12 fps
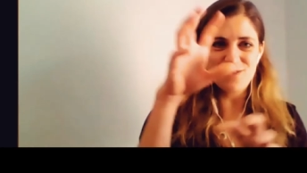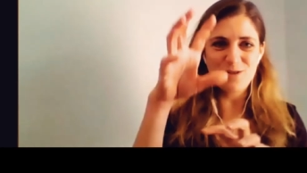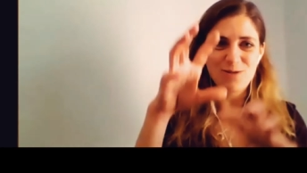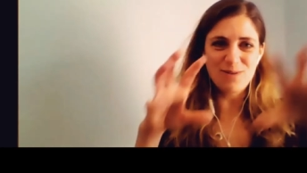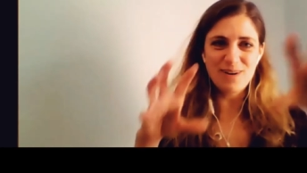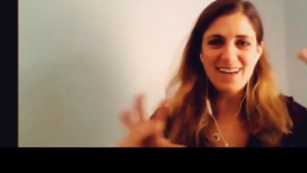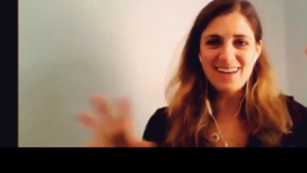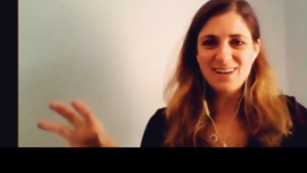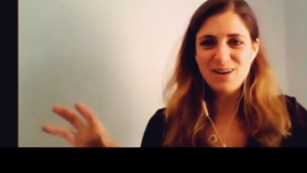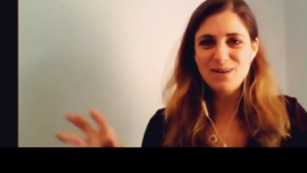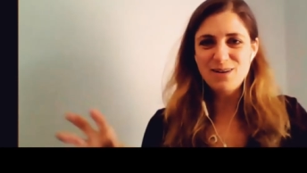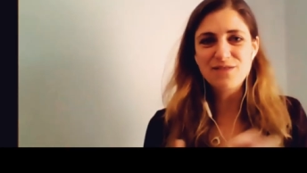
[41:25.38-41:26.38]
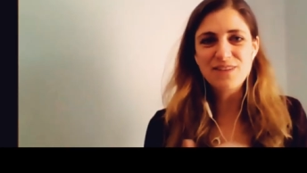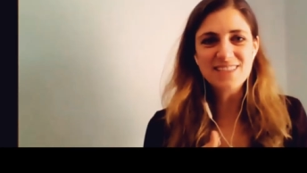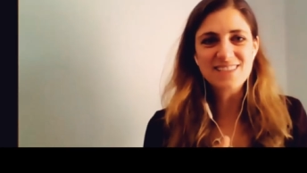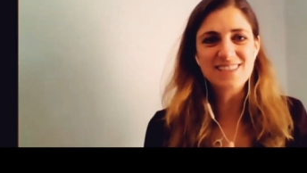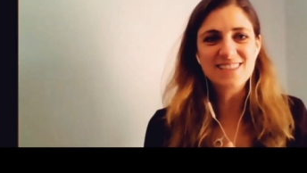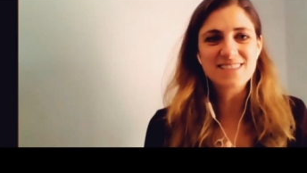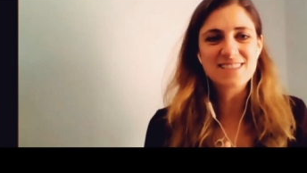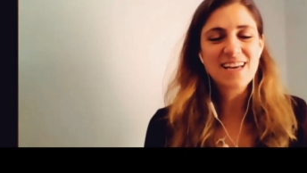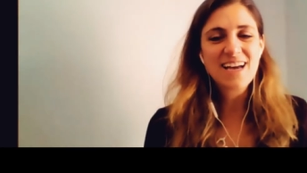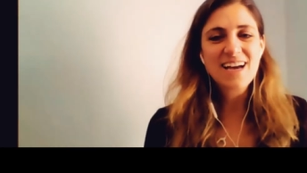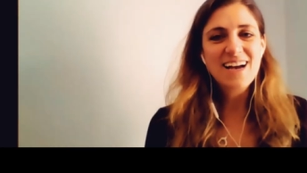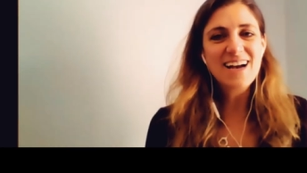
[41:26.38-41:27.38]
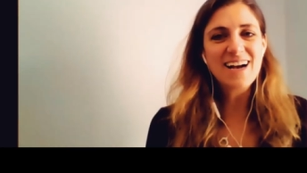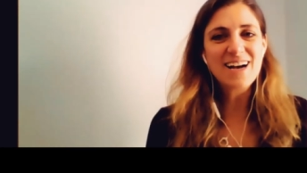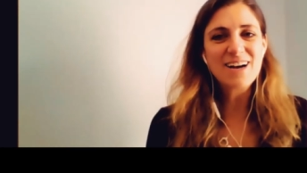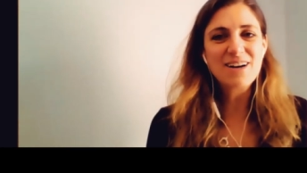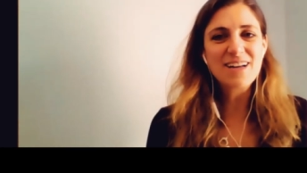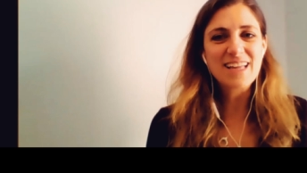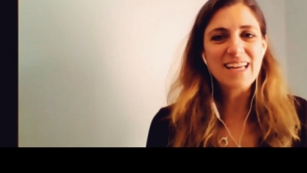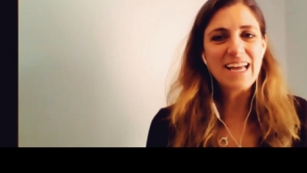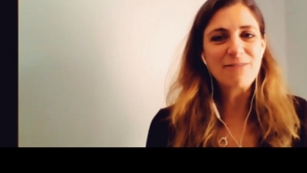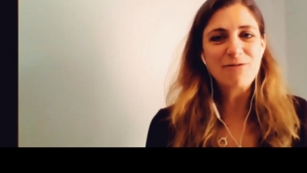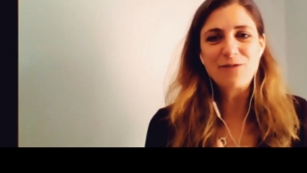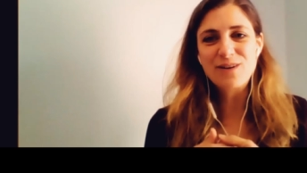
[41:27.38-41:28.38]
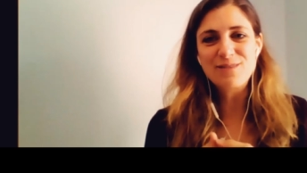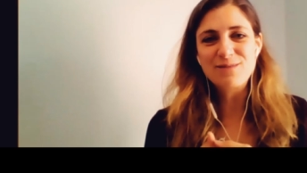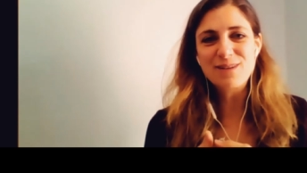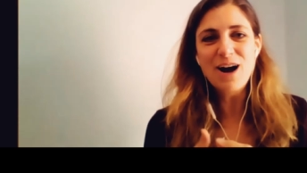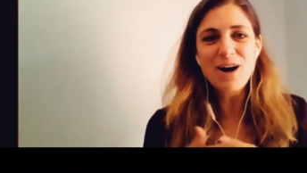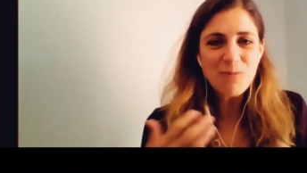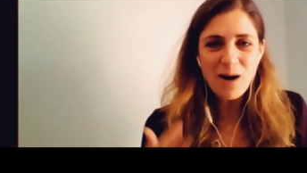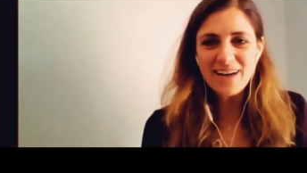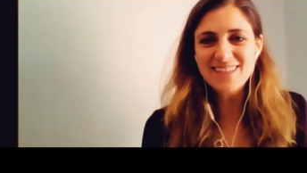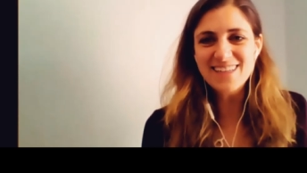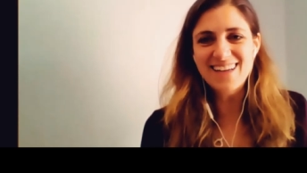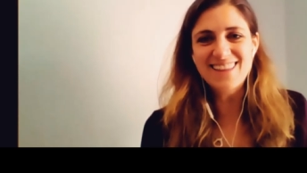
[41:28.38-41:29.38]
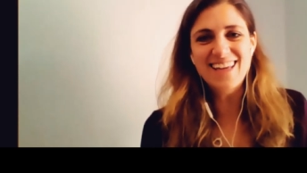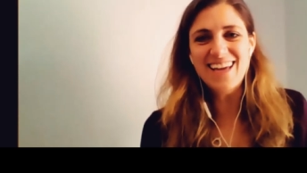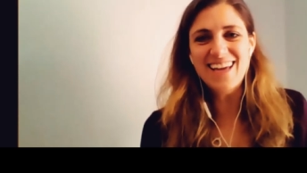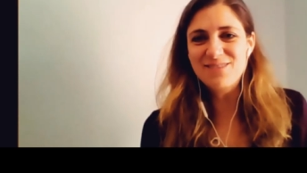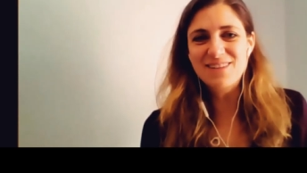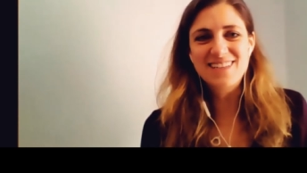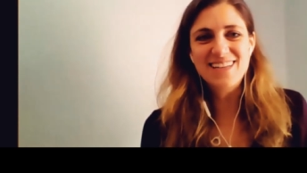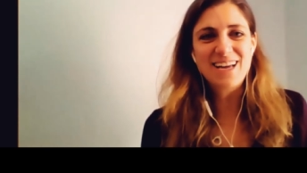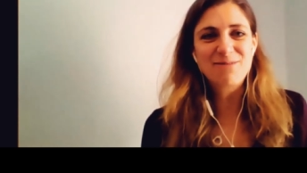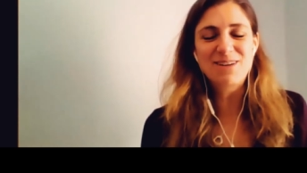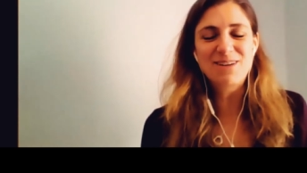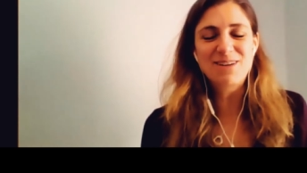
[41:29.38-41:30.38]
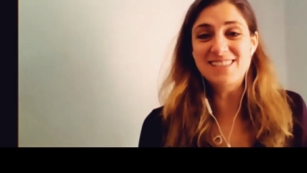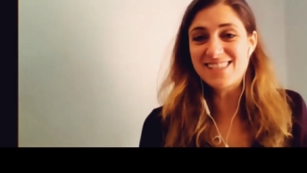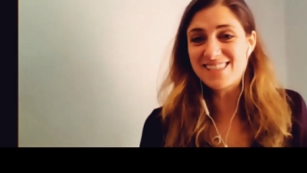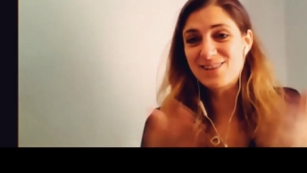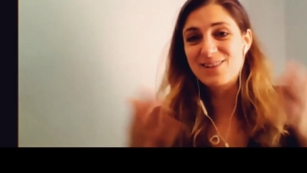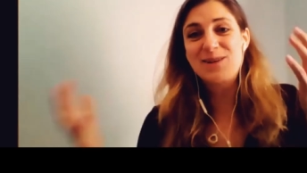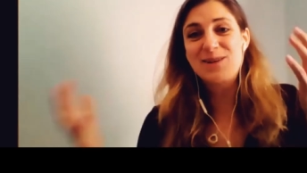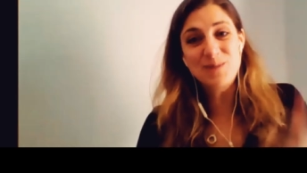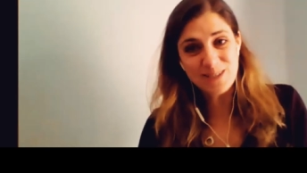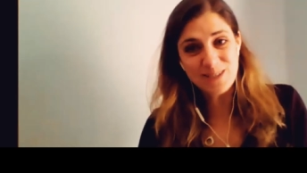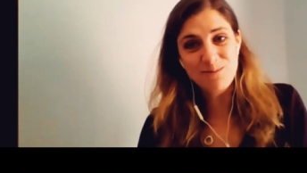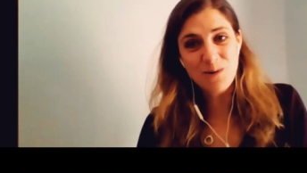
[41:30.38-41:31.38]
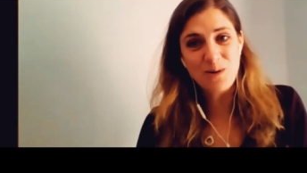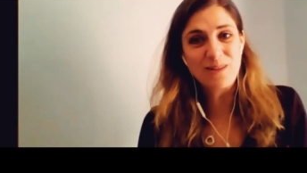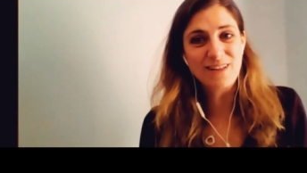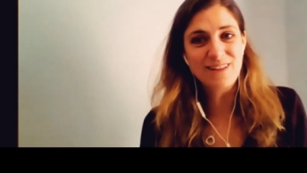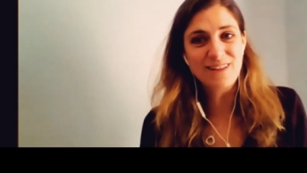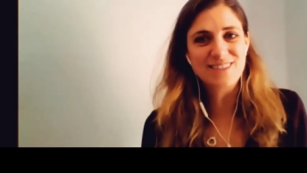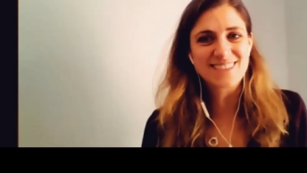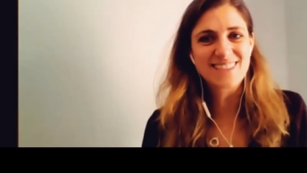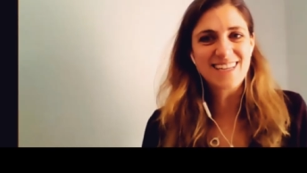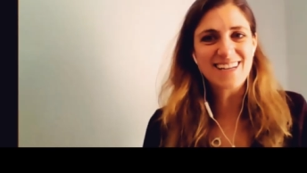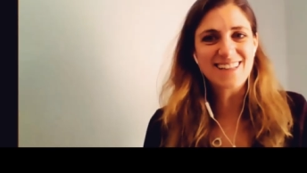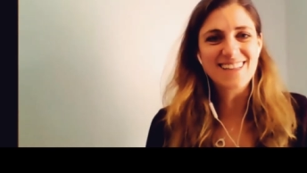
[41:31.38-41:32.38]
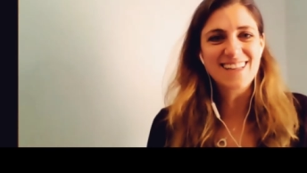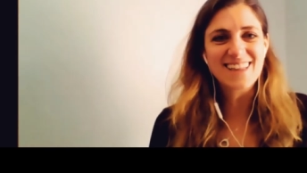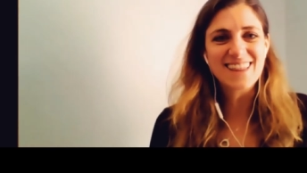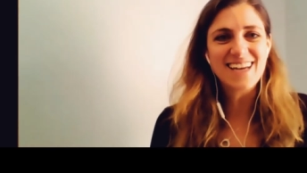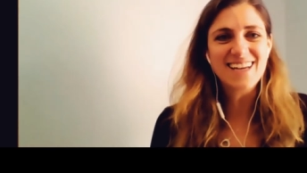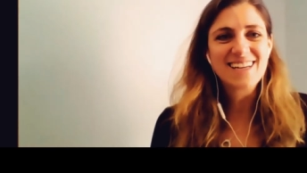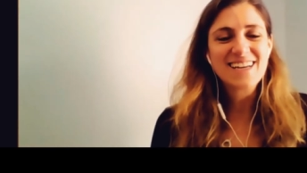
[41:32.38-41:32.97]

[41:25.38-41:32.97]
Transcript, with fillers: grid of faces. For unwinding at the end of the day, we don't necessarily want to watch more that looks exactly like that.